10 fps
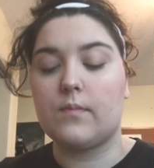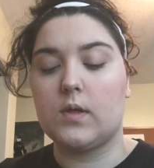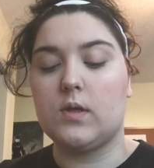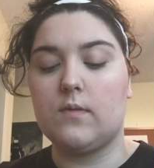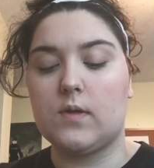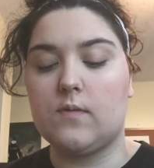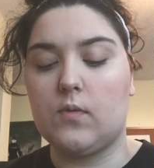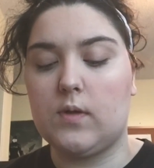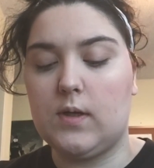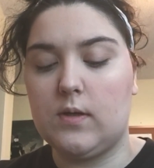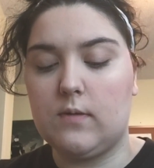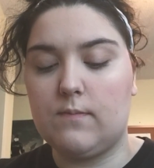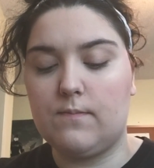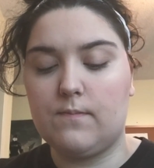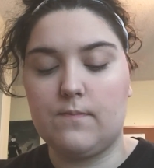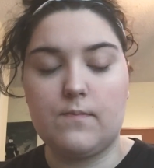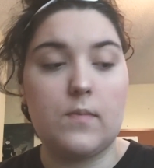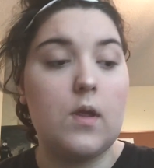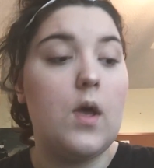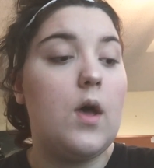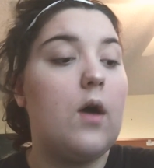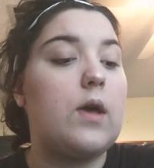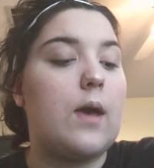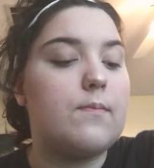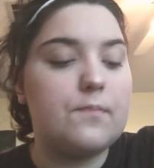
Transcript: I should have exfoliated. Okay.